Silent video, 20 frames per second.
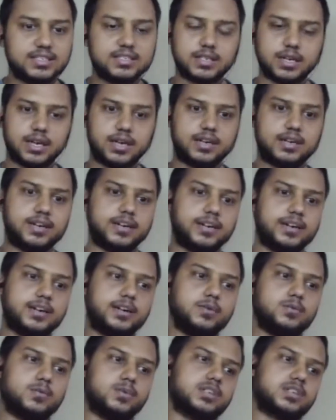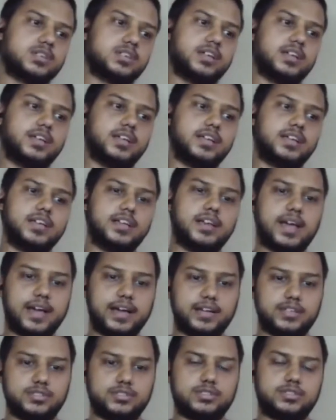started working in
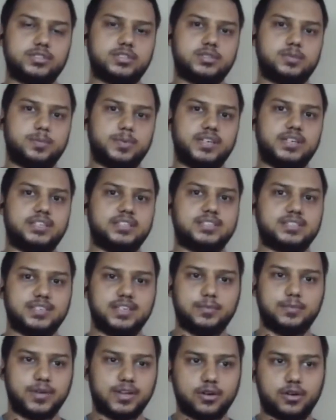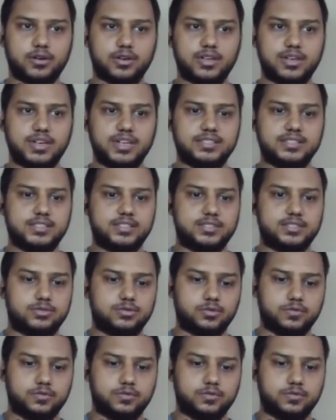Azure space in my organization,